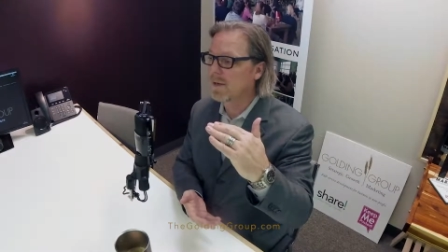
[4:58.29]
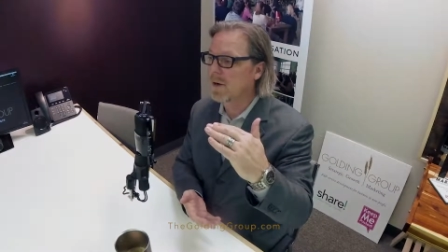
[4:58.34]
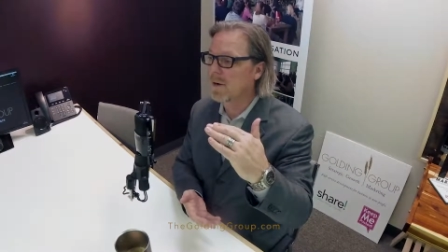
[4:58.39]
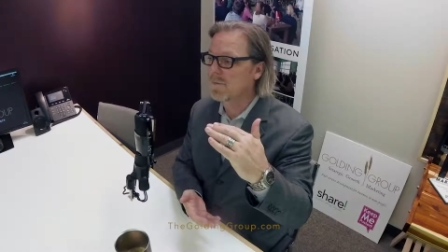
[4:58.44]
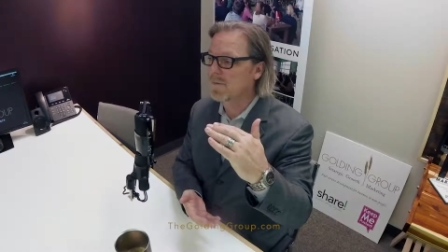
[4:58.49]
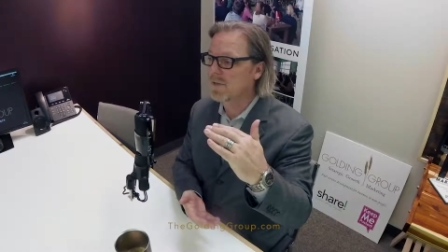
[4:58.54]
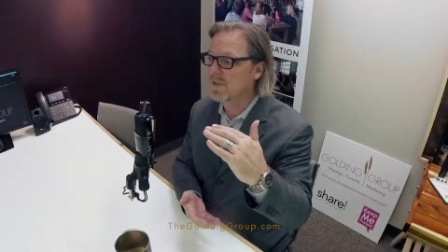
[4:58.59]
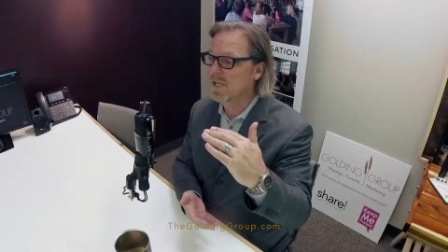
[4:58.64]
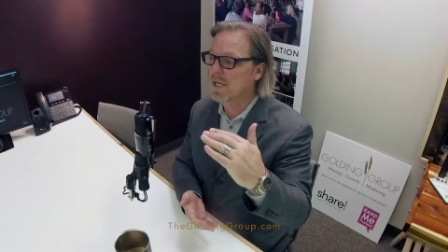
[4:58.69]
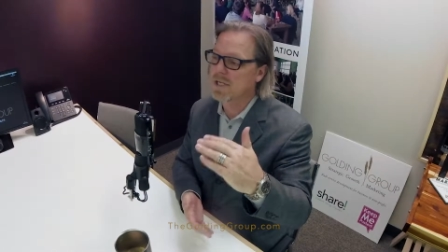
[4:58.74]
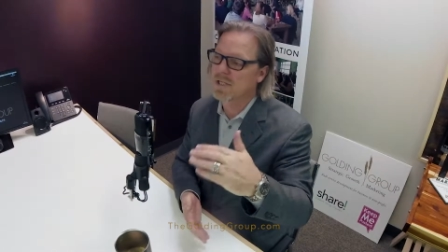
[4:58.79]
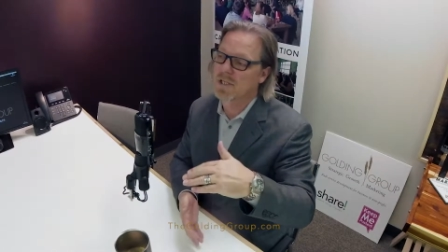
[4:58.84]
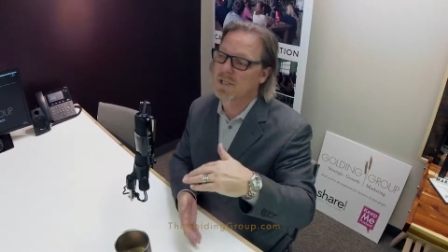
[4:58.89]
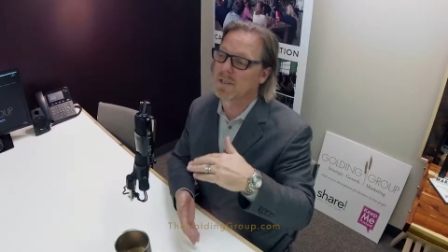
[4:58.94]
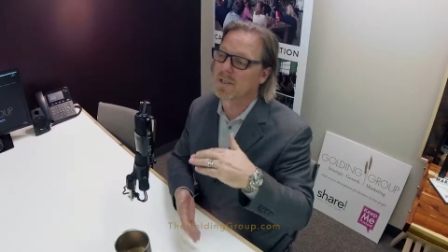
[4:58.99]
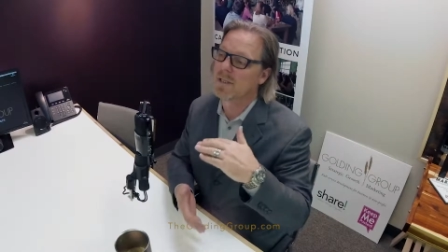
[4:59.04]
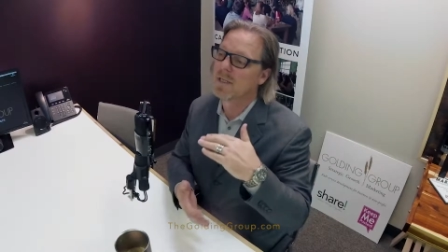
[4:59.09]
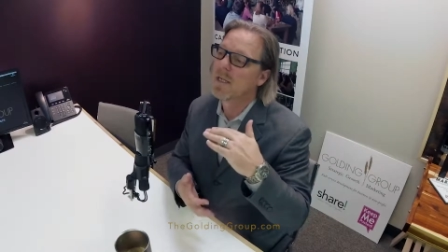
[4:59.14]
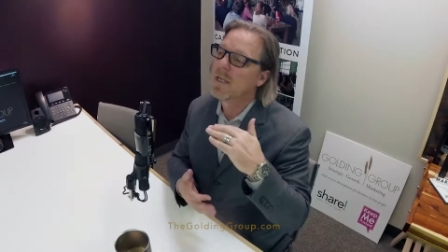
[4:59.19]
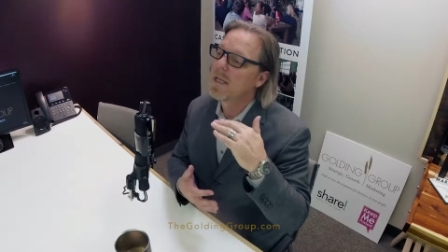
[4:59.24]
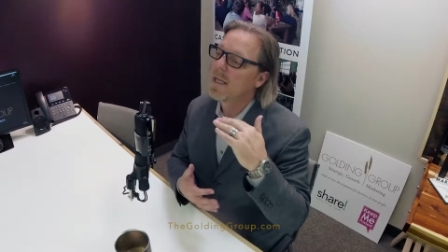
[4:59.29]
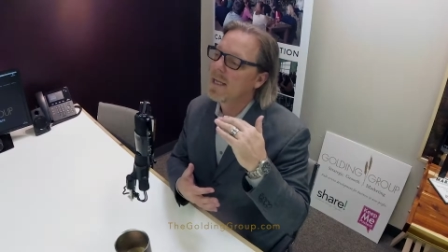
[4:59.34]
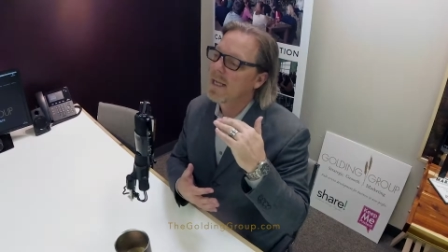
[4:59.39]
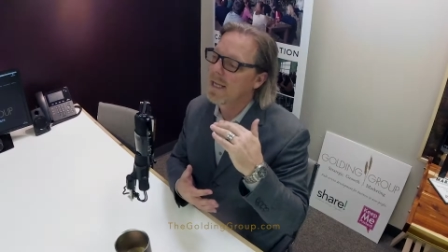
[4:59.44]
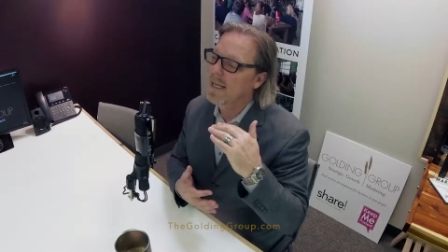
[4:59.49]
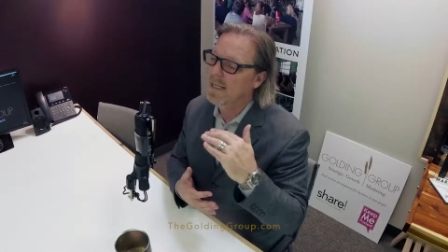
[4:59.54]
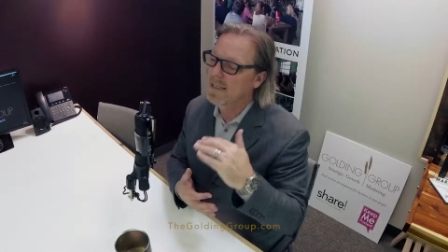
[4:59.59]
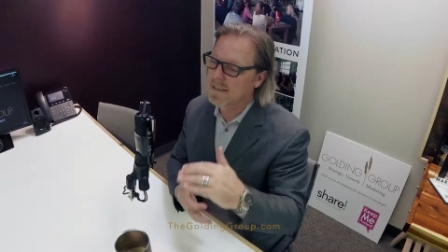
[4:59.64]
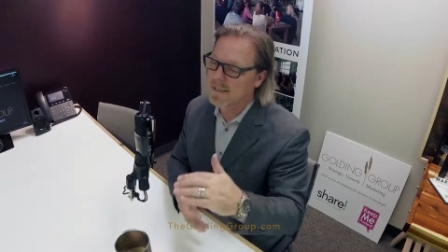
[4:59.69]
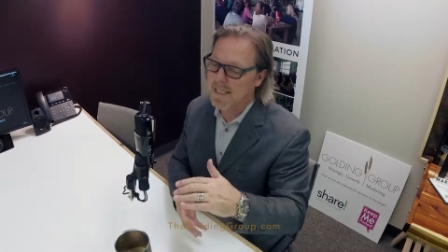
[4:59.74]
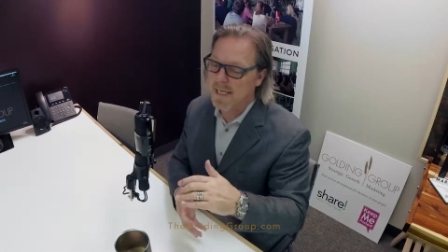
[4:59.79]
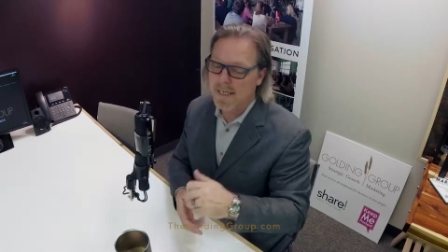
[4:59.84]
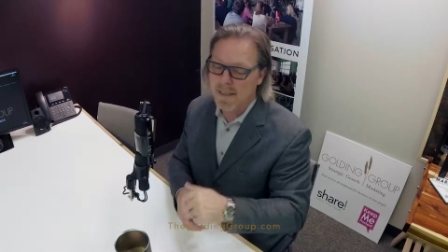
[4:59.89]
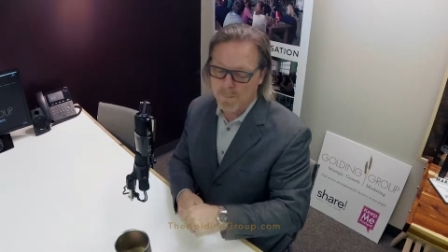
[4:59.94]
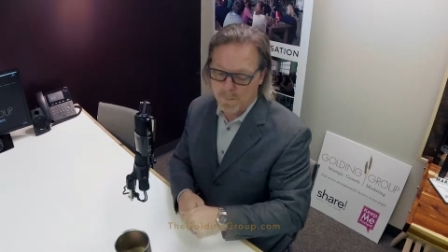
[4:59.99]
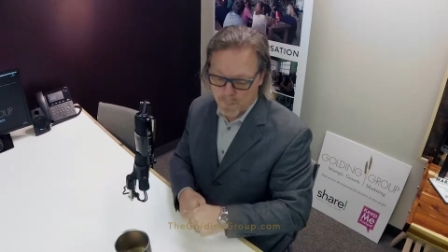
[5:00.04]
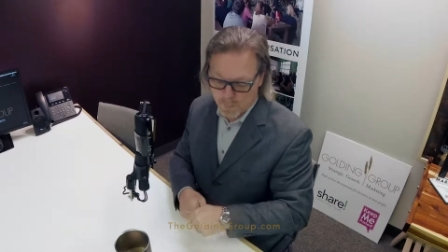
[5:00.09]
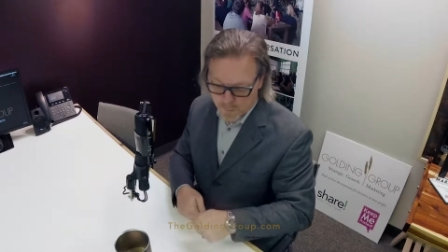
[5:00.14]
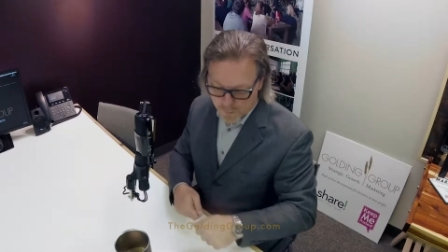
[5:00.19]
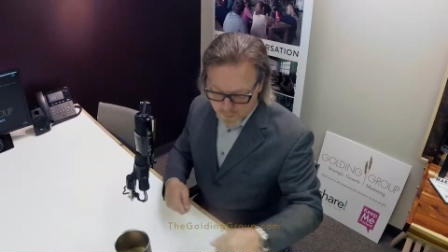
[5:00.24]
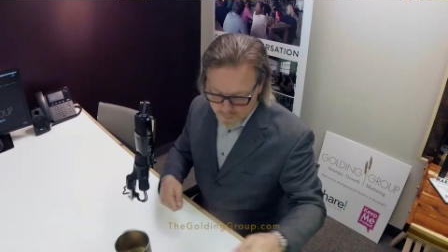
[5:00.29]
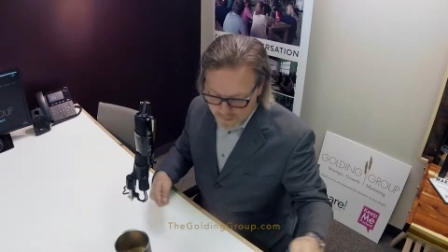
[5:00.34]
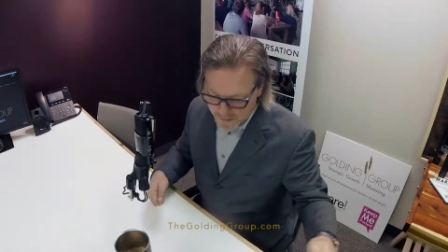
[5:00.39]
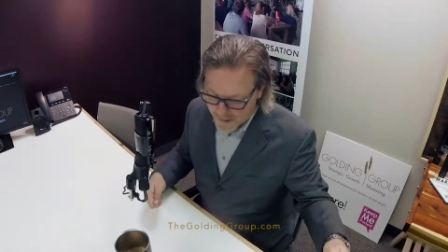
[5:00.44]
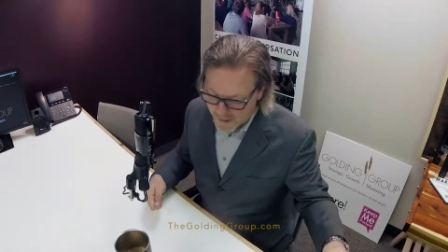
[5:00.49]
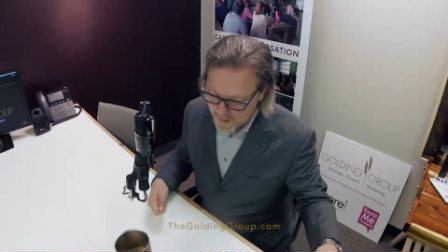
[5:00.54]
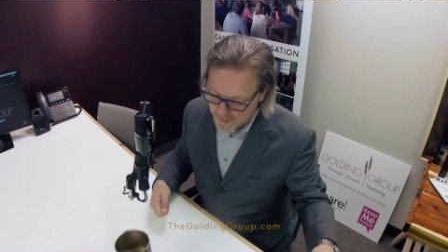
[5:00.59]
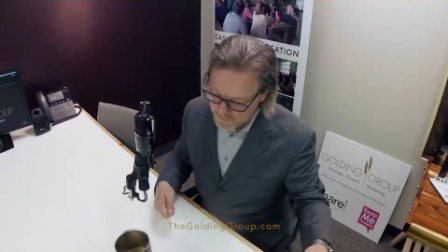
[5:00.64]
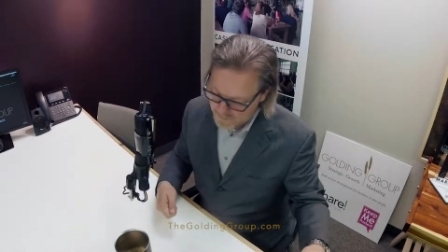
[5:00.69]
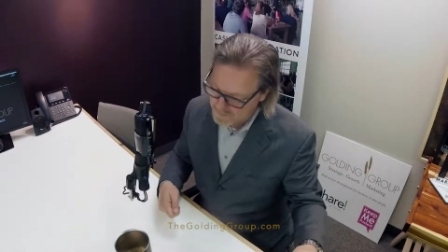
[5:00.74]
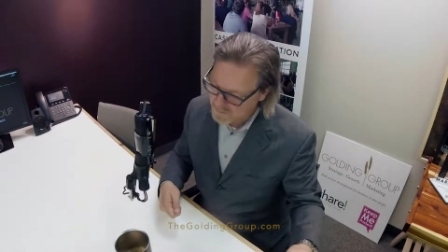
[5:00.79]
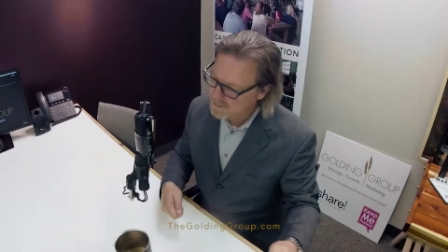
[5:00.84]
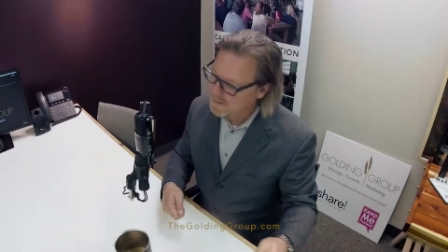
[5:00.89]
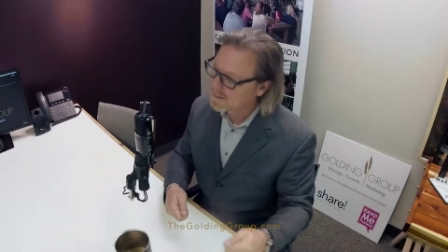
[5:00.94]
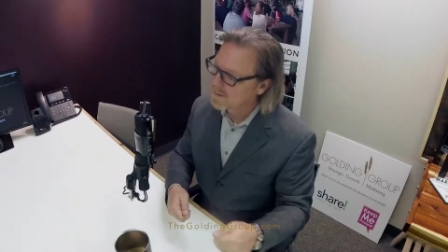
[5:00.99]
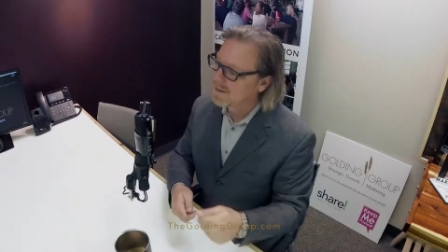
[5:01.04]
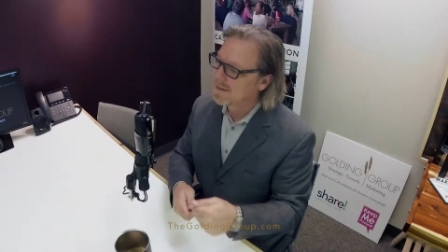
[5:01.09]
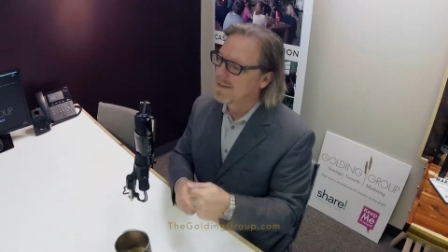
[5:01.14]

conversation and take pulled out